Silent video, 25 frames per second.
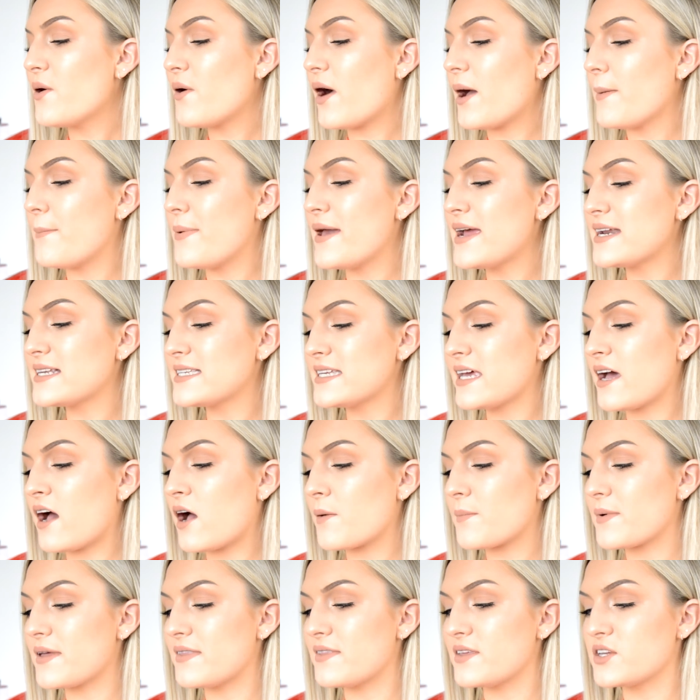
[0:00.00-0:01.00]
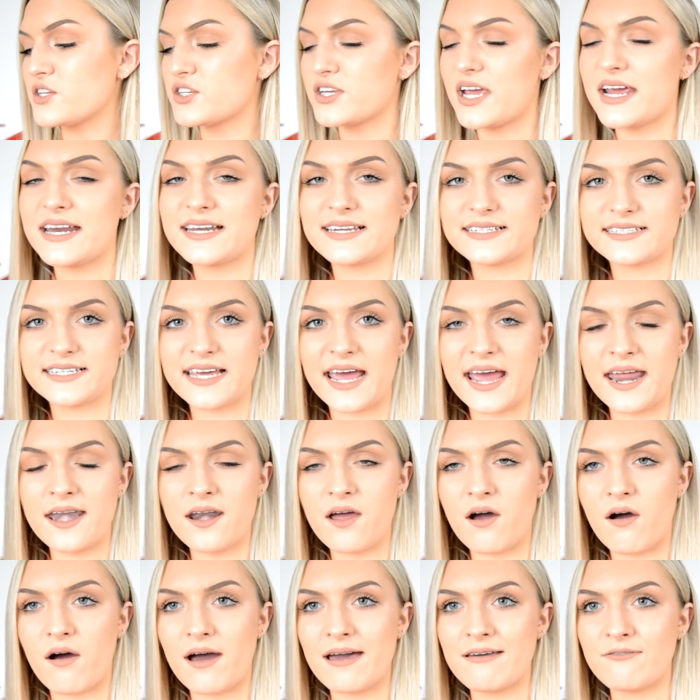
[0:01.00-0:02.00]
I picked it up in the shade 10
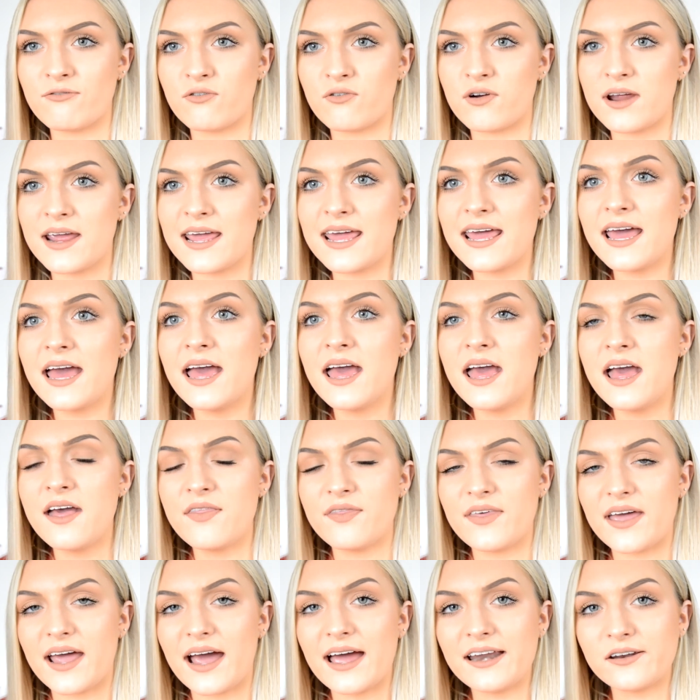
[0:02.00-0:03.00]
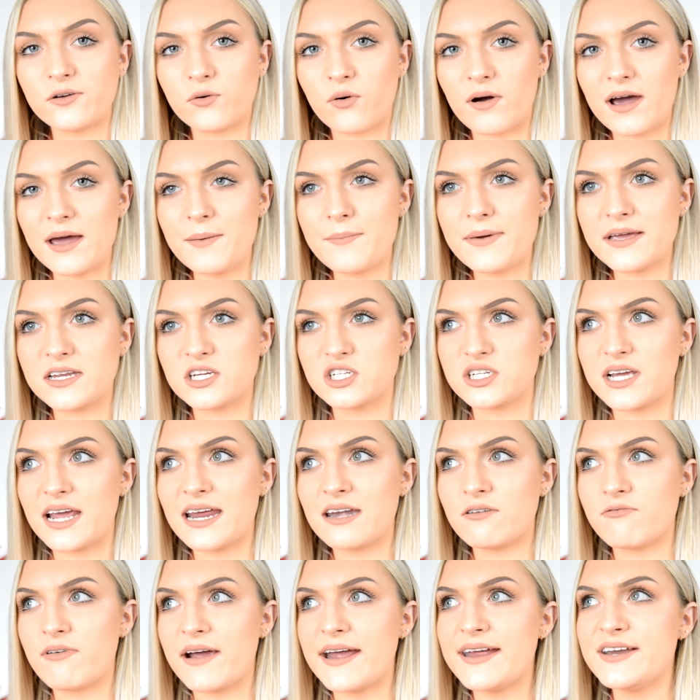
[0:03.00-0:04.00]
Ivory. They had quite a big
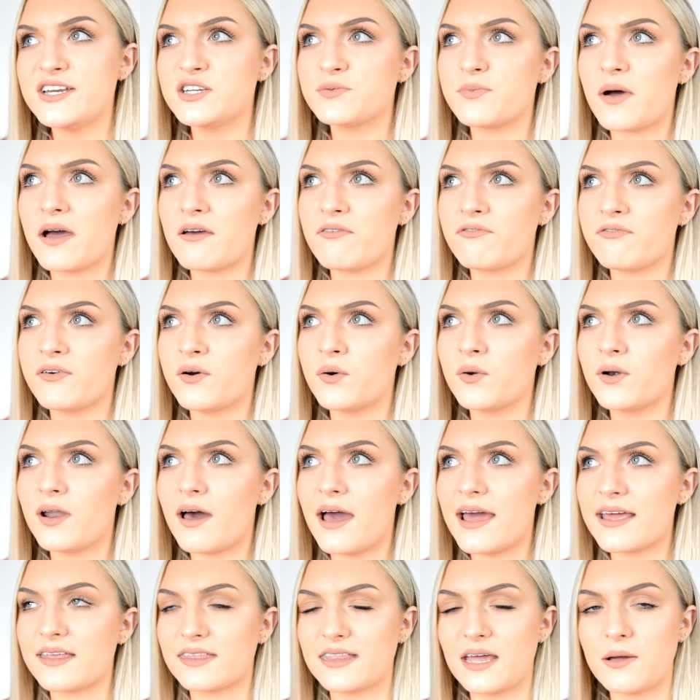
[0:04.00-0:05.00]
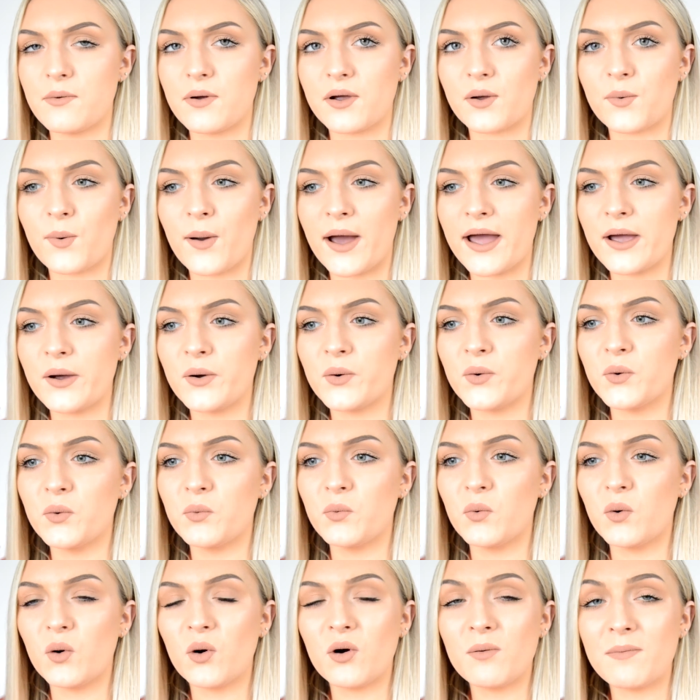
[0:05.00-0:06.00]
shade range, but I feel like they were quite all
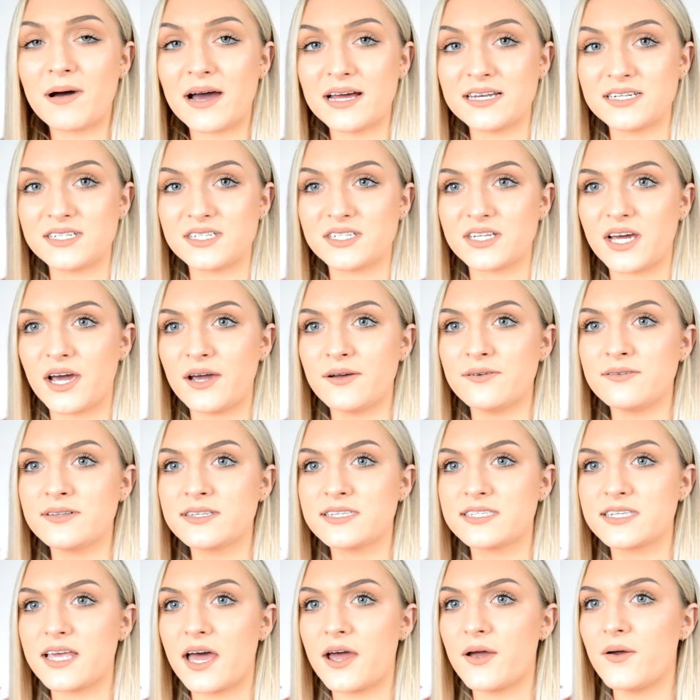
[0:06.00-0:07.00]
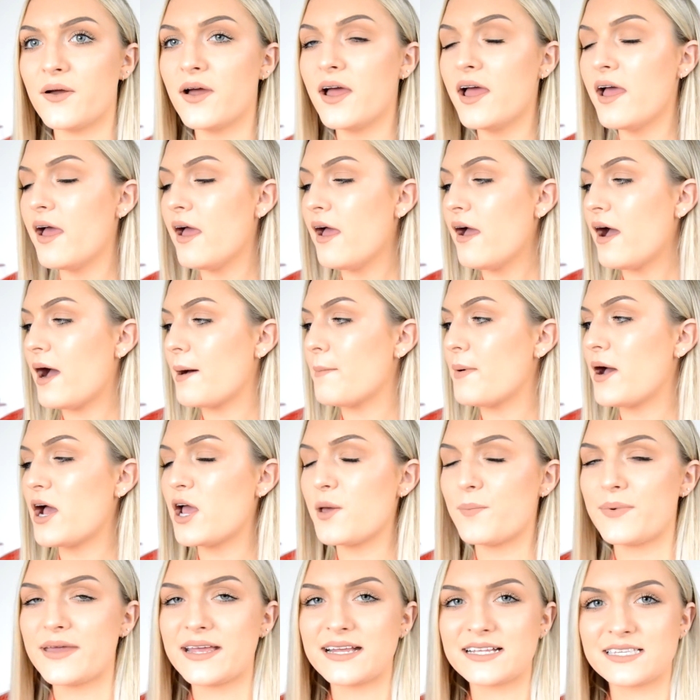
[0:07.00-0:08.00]
warm undertones, so I'm
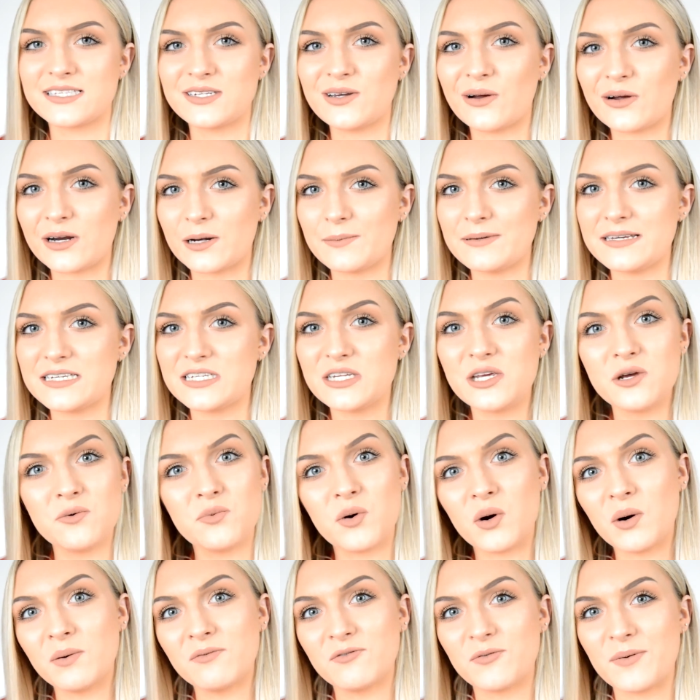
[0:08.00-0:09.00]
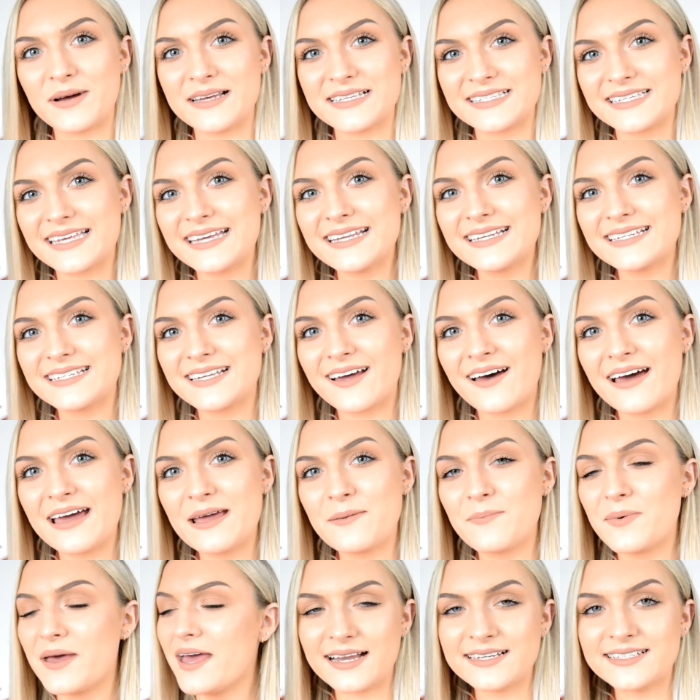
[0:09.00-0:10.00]
hoping it's not going to be too warm for my skin
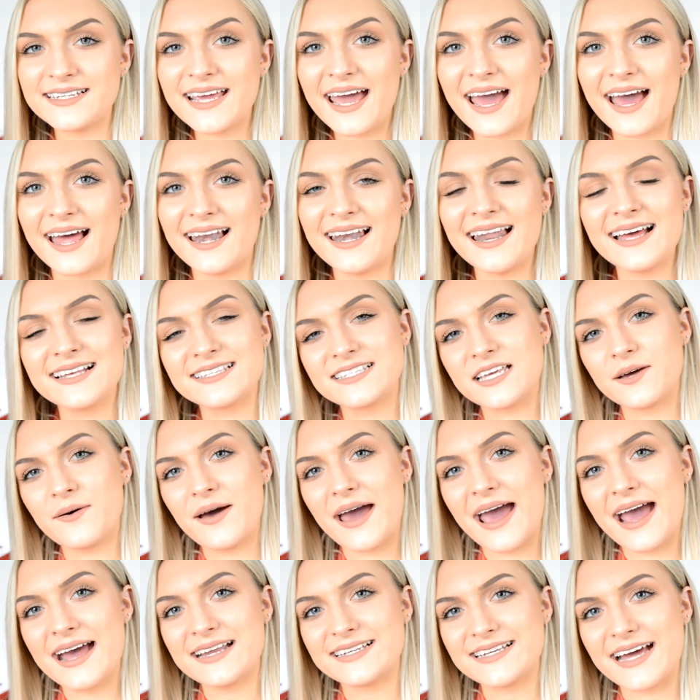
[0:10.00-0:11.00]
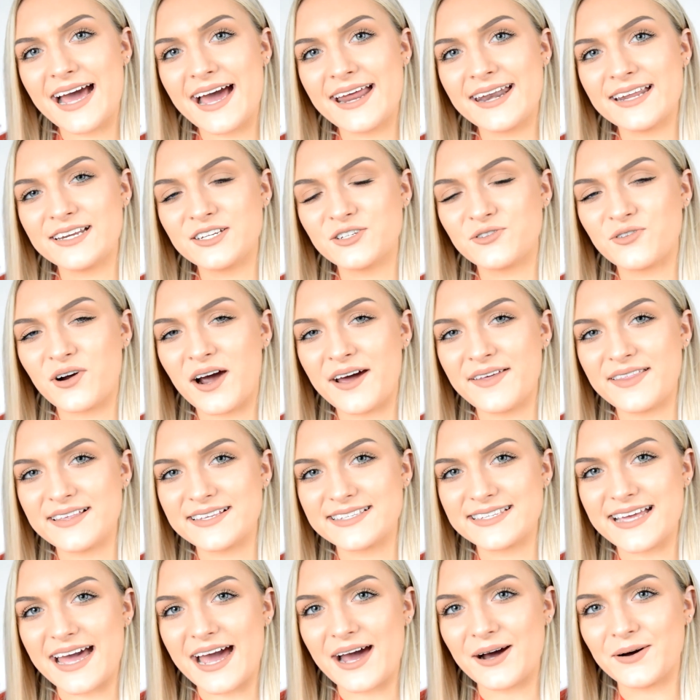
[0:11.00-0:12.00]
type. And yeah, let's go ahead and try
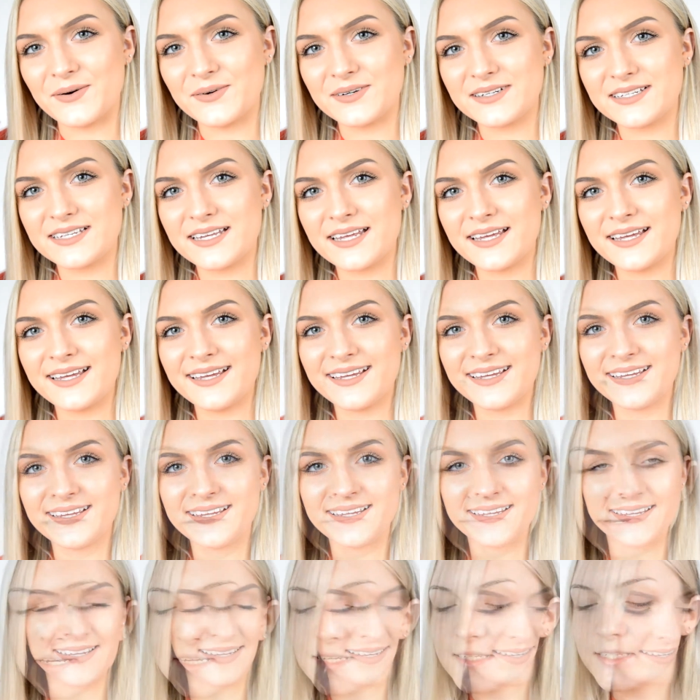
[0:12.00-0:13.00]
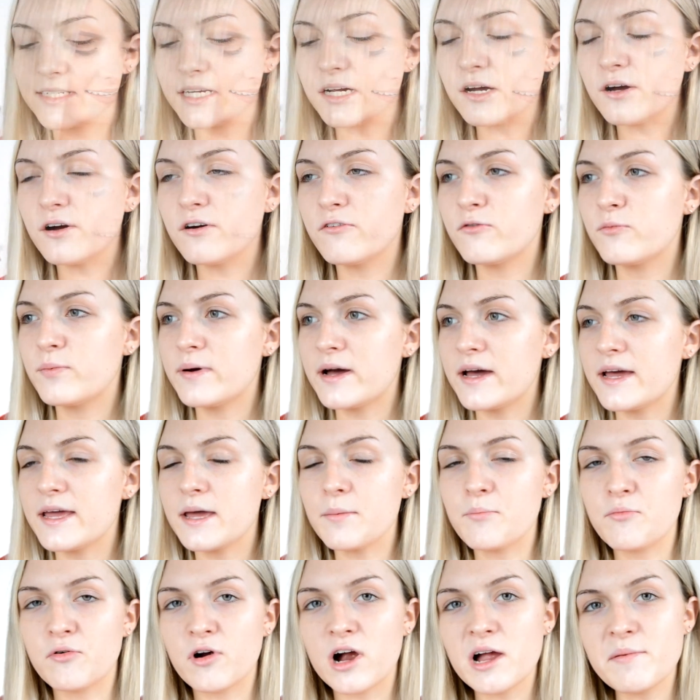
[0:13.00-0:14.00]
this out. So I'm going to start off
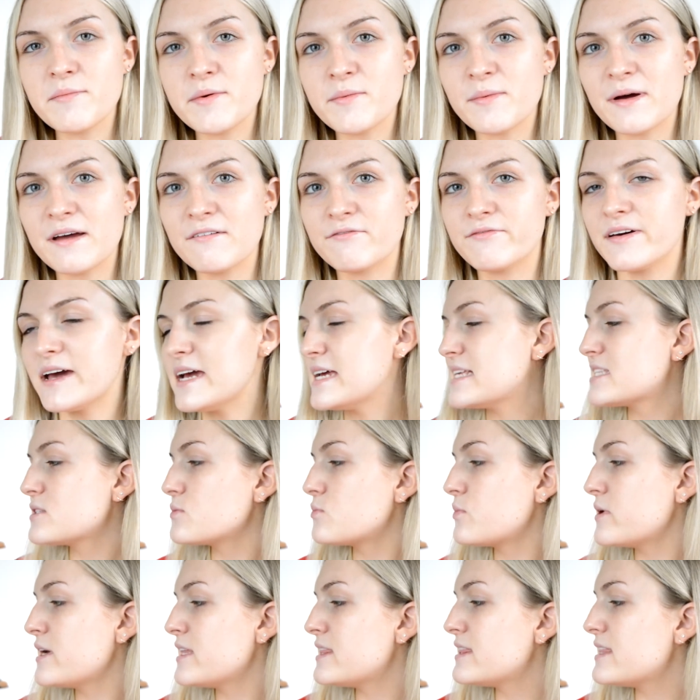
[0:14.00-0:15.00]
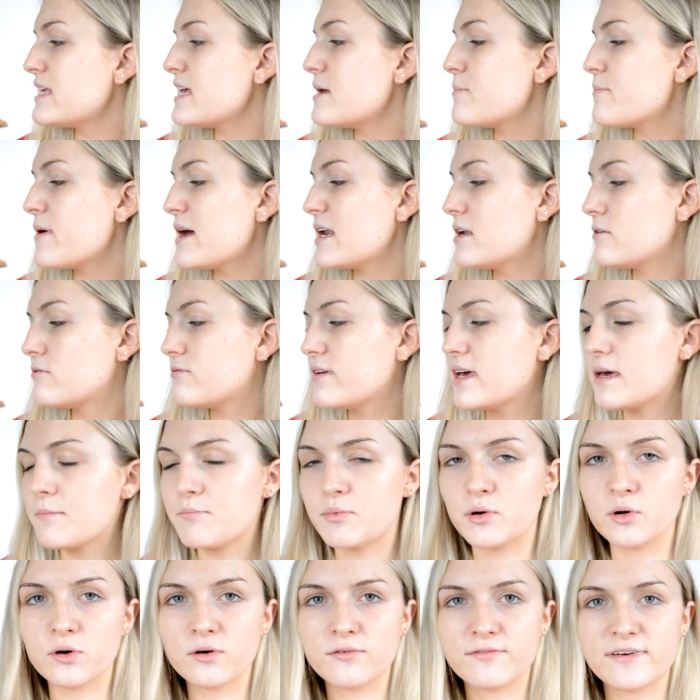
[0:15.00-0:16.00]
by priming my face with the Benefit
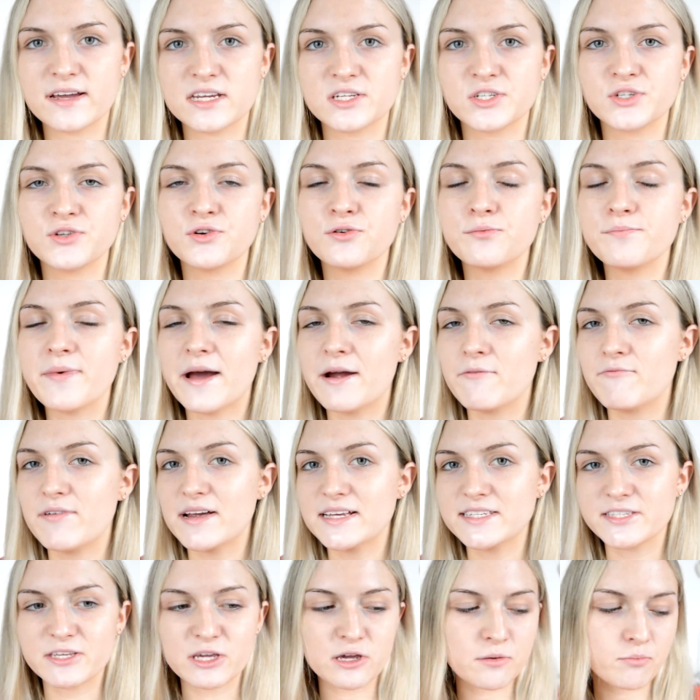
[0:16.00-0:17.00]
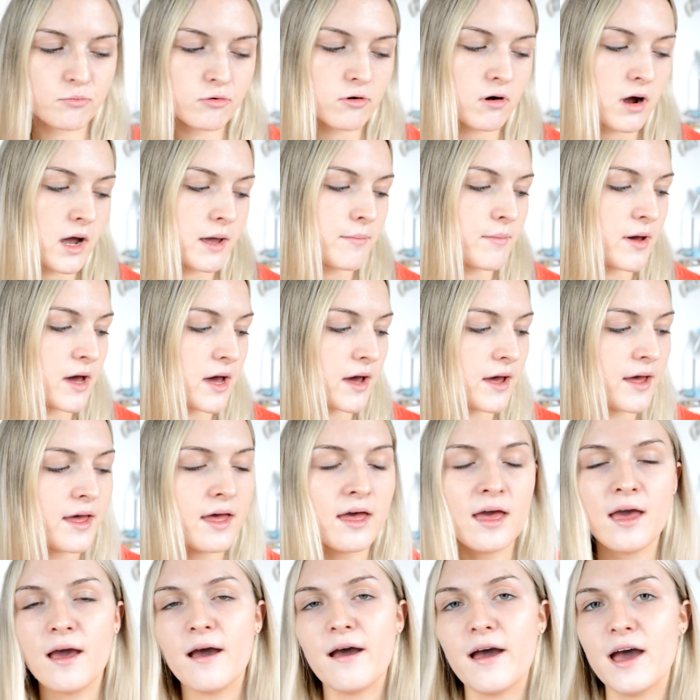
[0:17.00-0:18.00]
Professional Matte Rescue Primer.
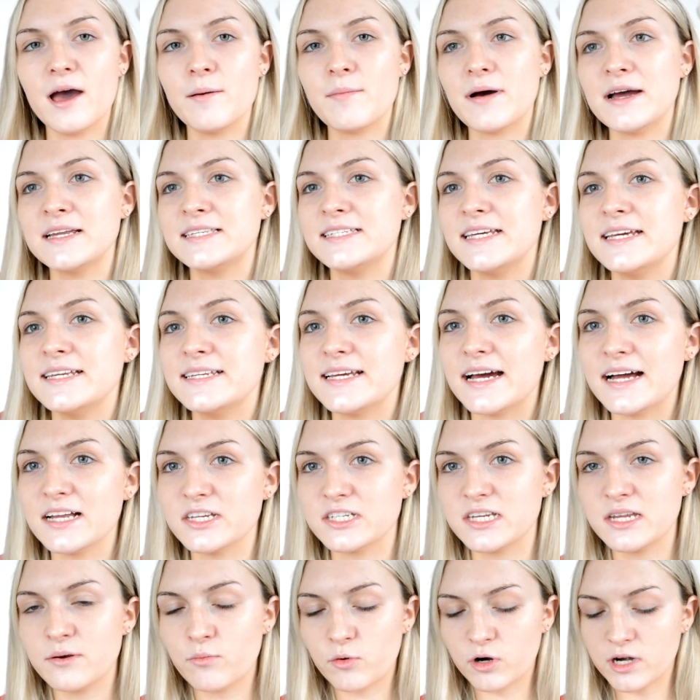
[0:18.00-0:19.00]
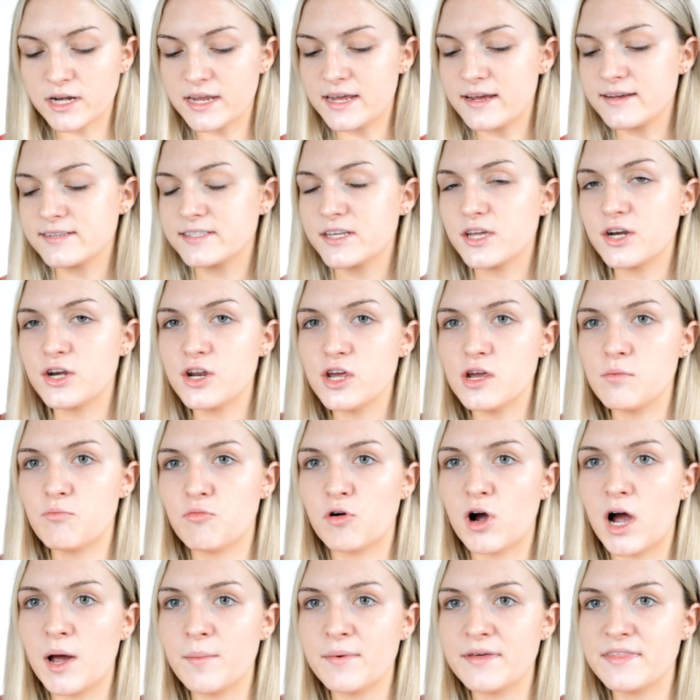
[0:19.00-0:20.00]
I did actually want to use a new
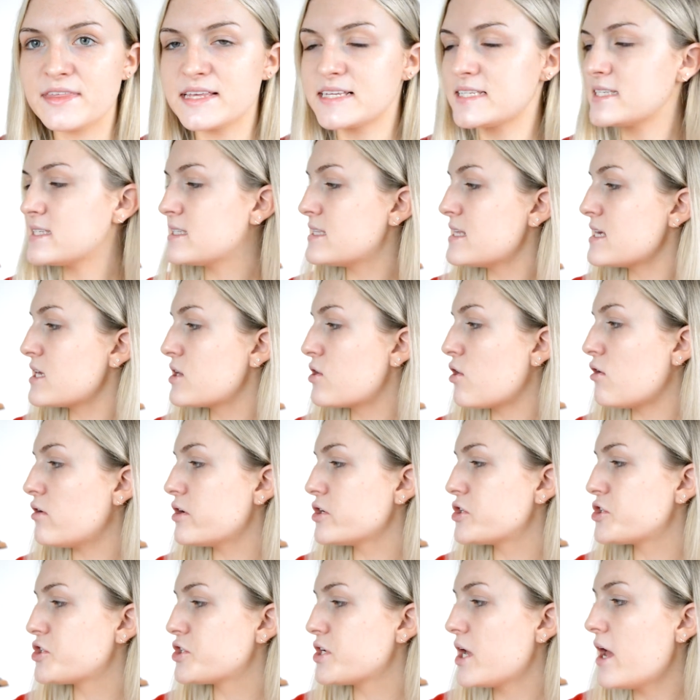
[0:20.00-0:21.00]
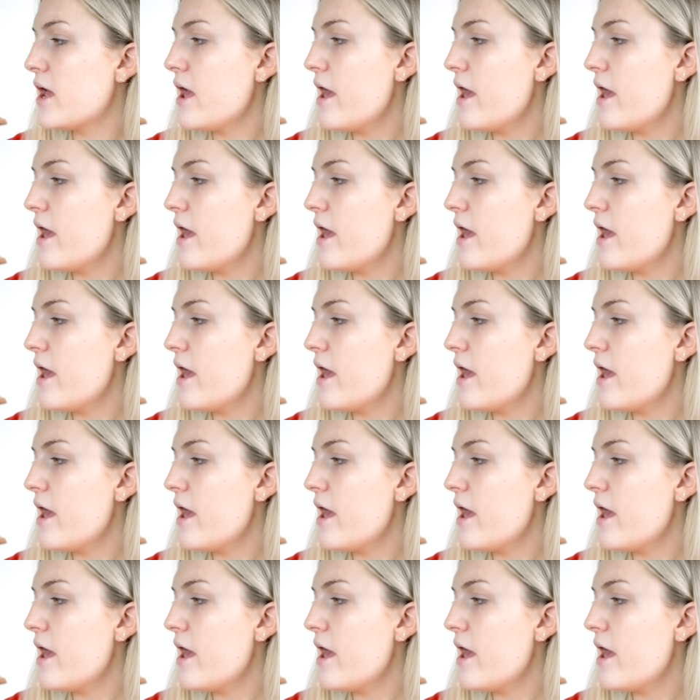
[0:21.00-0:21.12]
primer. This is the Gosh